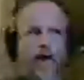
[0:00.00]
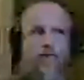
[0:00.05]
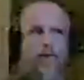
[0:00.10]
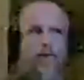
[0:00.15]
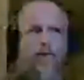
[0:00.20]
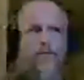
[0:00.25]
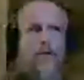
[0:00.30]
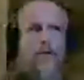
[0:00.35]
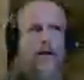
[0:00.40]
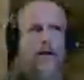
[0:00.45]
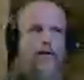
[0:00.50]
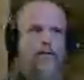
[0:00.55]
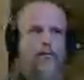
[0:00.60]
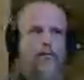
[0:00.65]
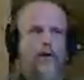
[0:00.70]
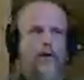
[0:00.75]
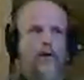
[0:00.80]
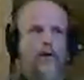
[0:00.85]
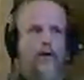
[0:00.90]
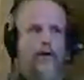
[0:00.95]
I moved out
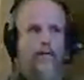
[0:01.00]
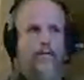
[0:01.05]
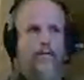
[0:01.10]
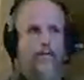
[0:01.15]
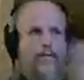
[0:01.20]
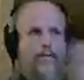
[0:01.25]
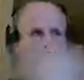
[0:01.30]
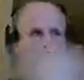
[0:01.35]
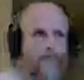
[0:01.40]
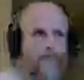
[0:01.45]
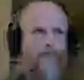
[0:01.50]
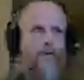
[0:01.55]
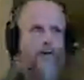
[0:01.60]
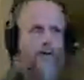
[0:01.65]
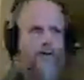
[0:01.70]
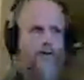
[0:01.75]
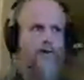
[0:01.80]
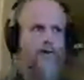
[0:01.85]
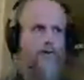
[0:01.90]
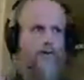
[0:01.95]
of the way. That
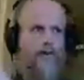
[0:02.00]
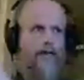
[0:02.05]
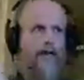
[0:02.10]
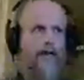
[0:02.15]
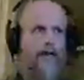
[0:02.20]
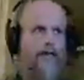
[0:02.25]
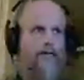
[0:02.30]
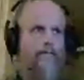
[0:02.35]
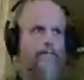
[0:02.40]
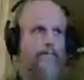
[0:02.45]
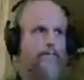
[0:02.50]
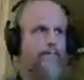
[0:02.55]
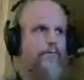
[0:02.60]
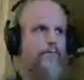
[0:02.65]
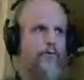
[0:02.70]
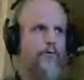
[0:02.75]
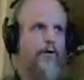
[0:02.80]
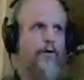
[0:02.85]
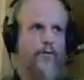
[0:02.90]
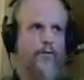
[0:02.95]
dog just landed,
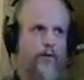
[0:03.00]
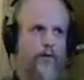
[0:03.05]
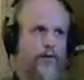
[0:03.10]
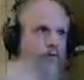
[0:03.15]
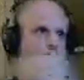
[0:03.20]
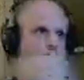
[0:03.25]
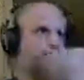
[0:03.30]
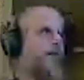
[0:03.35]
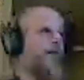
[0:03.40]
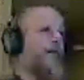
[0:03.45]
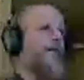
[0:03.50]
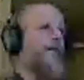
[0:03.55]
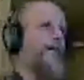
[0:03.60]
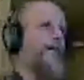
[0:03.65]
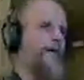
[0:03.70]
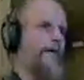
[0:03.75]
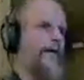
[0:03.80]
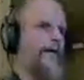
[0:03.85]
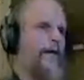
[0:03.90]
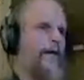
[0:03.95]
tried to lunge at
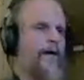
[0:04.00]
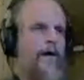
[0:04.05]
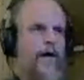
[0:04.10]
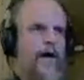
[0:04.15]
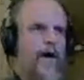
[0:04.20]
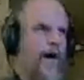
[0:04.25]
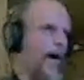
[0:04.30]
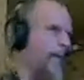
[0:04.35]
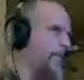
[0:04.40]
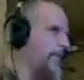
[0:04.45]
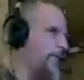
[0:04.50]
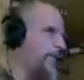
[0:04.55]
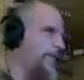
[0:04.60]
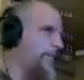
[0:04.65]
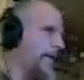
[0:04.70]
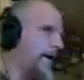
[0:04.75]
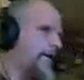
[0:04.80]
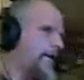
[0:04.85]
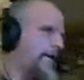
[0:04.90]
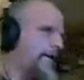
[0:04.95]
me again. I
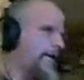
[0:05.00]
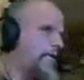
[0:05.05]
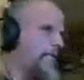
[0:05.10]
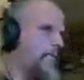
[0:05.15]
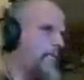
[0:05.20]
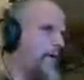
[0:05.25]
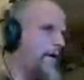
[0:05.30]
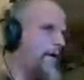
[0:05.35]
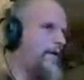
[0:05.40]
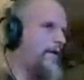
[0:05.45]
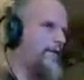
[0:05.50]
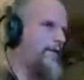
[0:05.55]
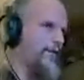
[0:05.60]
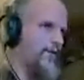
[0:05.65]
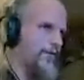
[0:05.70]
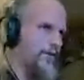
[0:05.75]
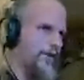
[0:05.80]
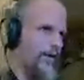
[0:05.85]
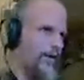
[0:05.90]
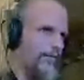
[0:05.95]
moved back the other
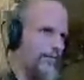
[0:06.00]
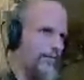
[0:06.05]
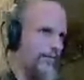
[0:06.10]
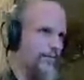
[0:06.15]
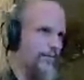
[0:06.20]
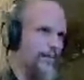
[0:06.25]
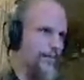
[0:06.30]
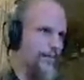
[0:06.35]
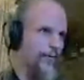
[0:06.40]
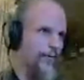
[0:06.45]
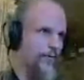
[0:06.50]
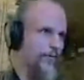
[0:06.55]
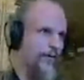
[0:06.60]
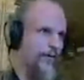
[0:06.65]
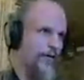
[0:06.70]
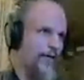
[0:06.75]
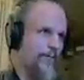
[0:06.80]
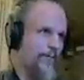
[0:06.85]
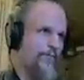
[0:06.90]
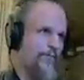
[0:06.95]
way. The dog missed me
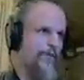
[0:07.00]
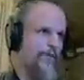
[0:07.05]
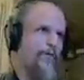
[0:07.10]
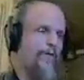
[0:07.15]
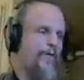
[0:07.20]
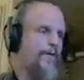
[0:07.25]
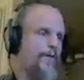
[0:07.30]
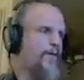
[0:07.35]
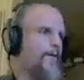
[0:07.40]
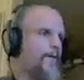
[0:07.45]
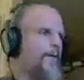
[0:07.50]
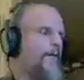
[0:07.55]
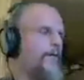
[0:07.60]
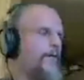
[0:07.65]
both times.